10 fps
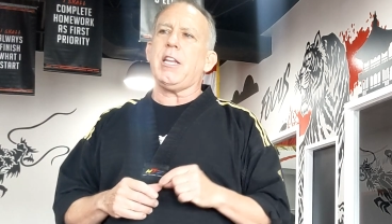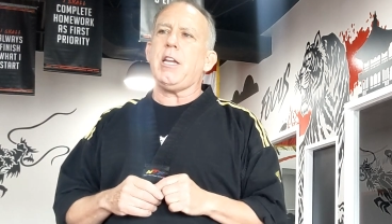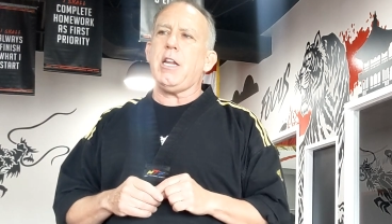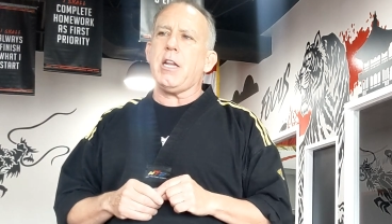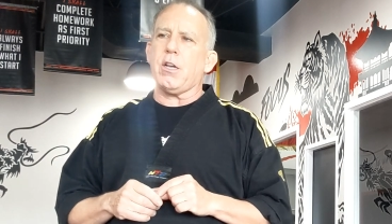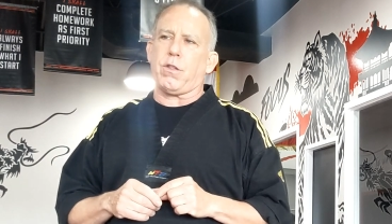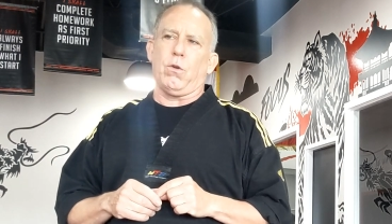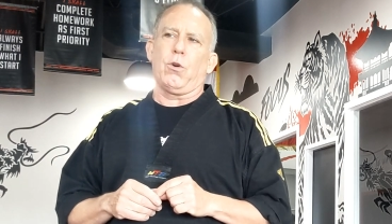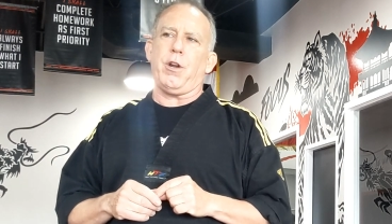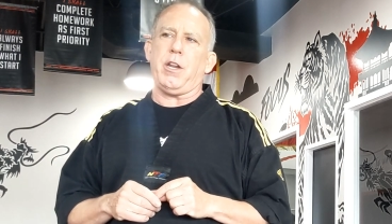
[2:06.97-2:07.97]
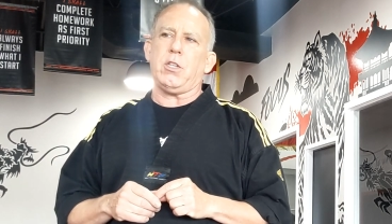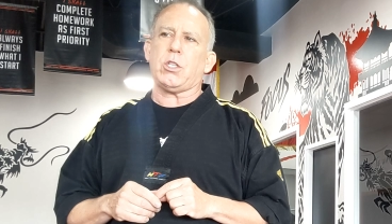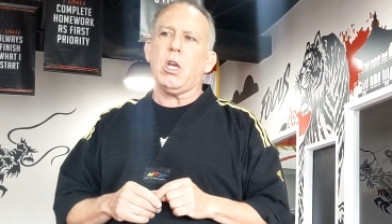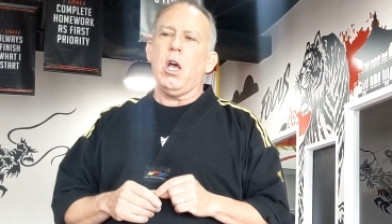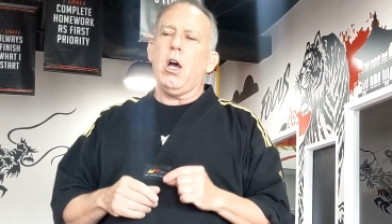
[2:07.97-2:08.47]
leading
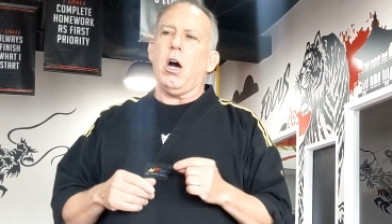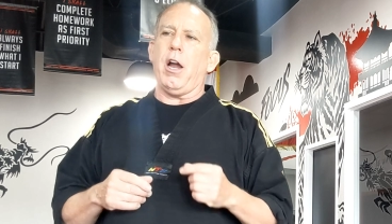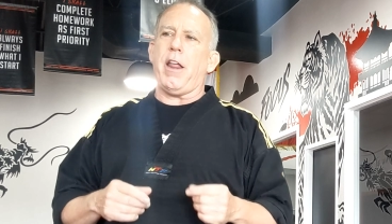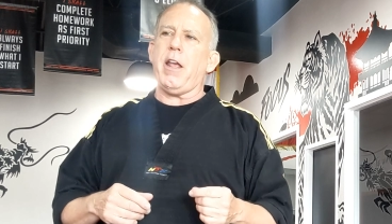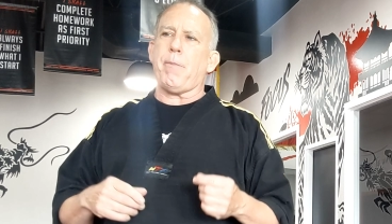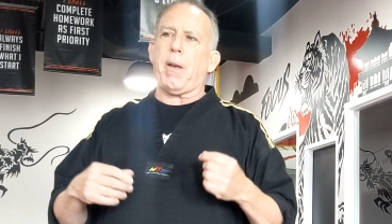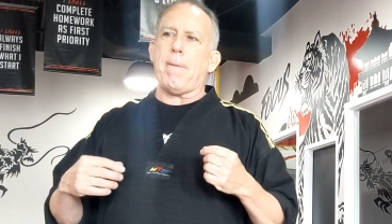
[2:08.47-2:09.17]
authorities on hip,